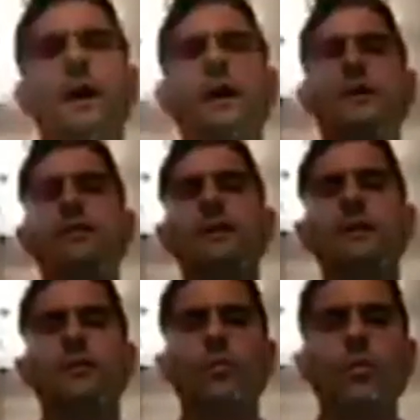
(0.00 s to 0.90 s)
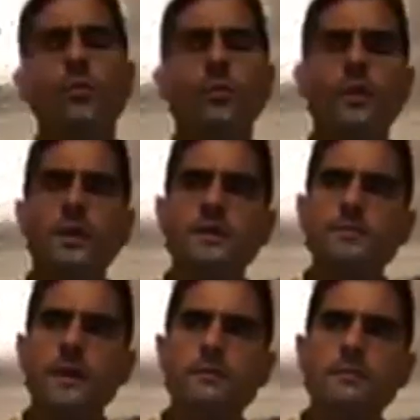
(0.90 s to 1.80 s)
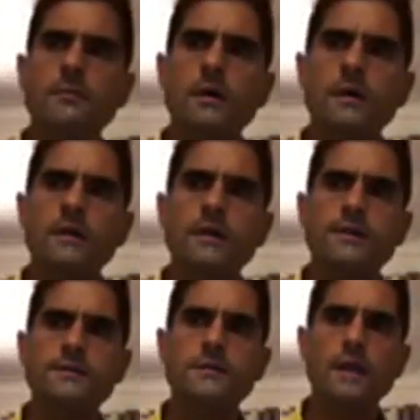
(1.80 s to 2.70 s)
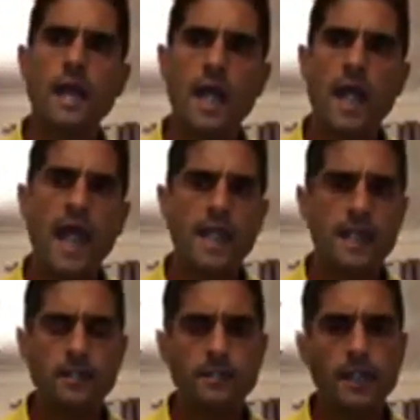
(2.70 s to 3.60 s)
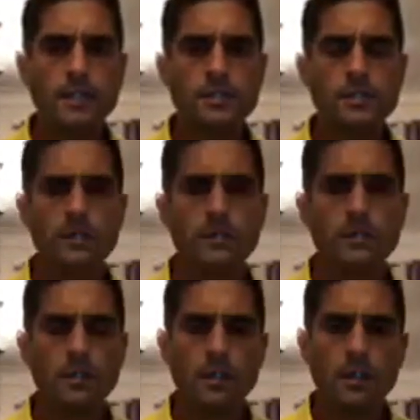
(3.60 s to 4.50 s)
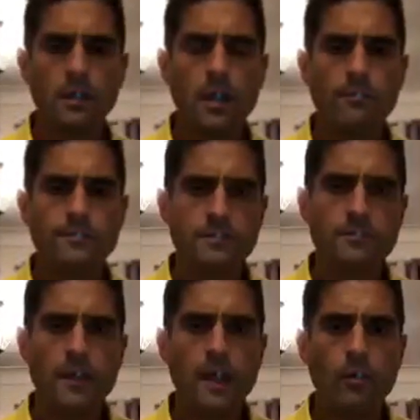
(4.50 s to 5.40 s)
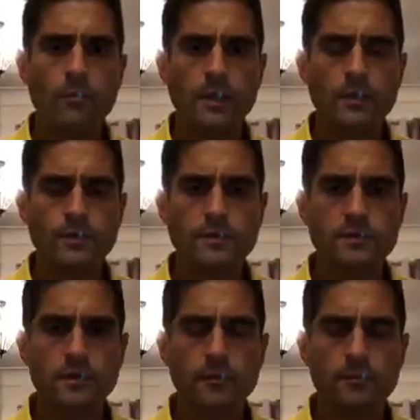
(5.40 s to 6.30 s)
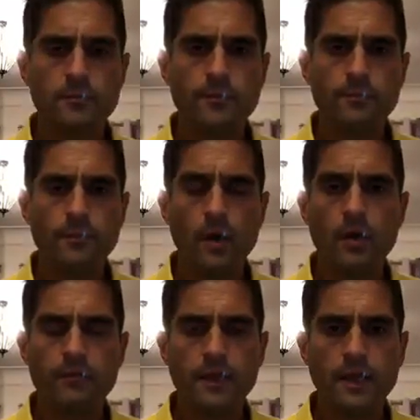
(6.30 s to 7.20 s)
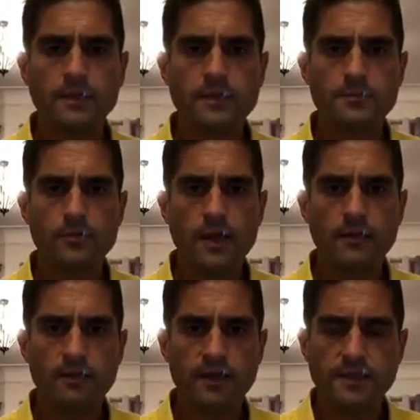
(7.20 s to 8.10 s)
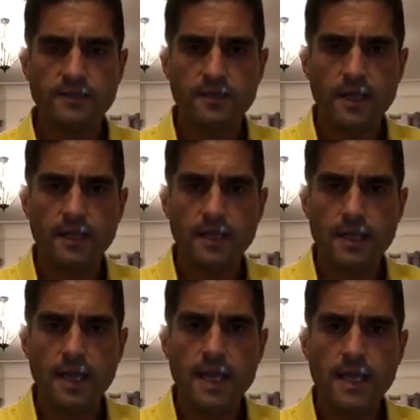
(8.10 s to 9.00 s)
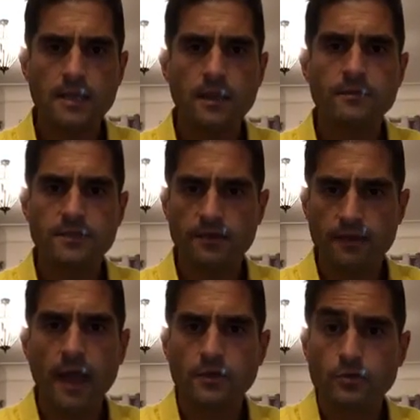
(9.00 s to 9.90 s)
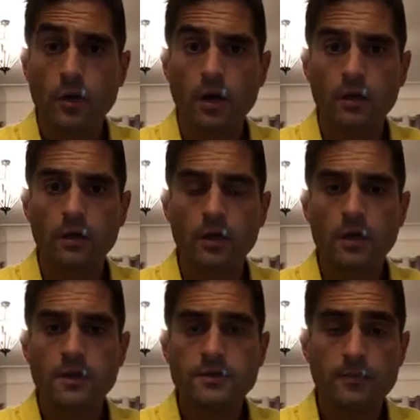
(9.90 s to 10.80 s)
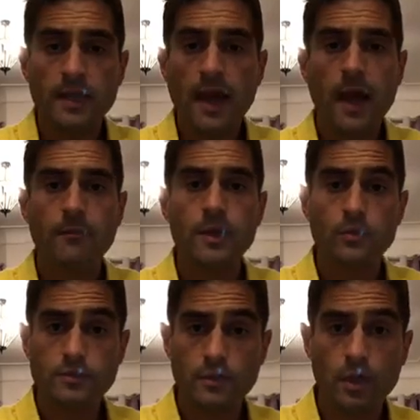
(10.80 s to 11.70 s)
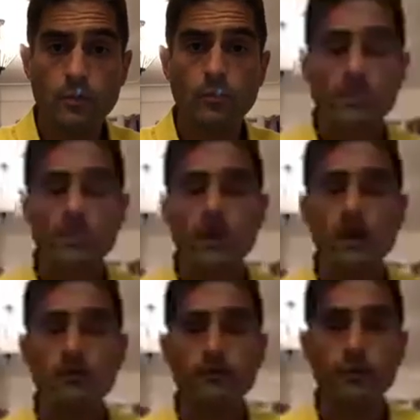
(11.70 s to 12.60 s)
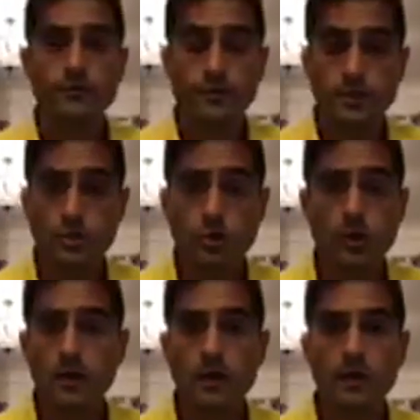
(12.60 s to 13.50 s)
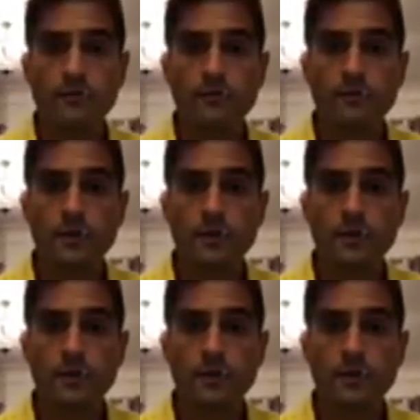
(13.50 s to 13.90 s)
I think what you need to bear in mind is any addiction comes about because part of the addict's brain thinks they need that drug to be happy or to cope with life or to enjoy life.